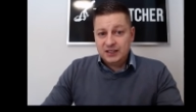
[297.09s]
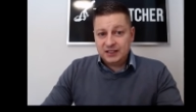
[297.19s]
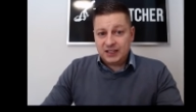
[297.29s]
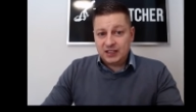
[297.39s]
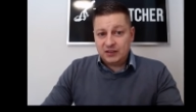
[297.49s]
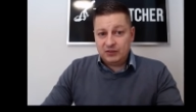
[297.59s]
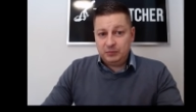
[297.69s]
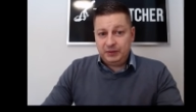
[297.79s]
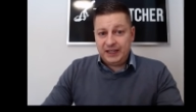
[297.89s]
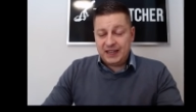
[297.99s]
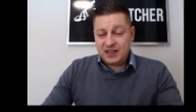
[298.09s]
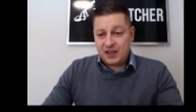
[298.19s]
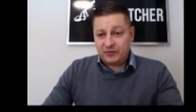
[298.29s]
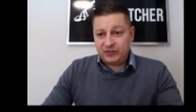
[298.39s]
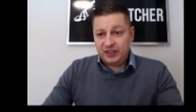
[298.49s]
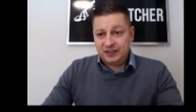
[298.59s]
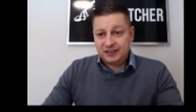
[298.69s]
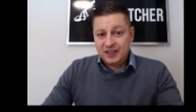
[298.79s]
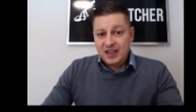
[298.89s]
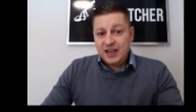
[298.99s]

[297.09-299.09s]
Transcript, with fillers: they can never play any f6.